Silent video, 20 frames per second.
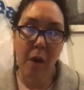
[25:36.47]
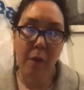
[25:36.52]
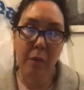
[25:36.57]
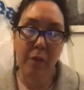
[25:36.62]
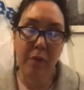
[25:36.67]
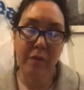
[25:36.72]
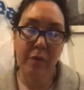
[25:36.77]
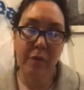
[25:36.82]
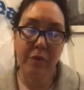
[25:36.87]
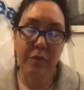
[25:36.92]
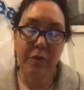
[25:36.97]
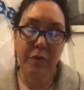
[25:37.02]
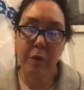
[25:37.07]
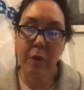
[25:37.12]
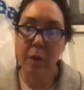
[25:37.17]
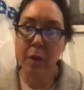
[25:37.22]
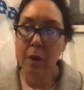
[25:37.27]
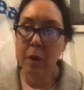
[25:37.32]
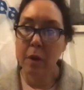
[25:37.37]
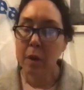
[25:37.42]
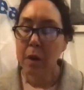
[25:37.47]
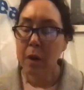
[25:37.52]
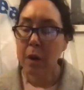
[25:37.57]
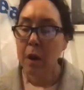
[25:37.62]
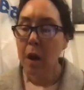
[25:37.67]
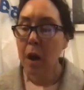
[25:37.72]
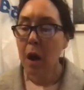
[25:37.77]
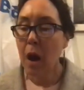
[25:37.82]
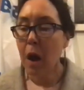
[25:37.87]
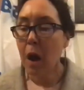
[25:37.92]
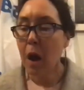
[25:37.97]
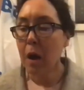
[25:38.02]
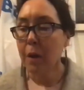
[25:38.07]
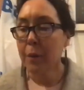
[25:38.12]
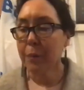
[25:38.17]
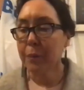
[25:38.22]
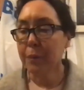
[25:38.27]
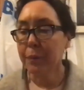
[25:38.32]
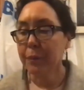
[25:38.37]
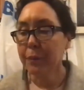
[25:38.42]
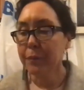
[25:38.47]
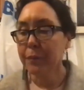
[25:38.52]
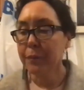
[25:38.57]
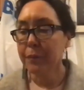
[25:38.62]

rivers, and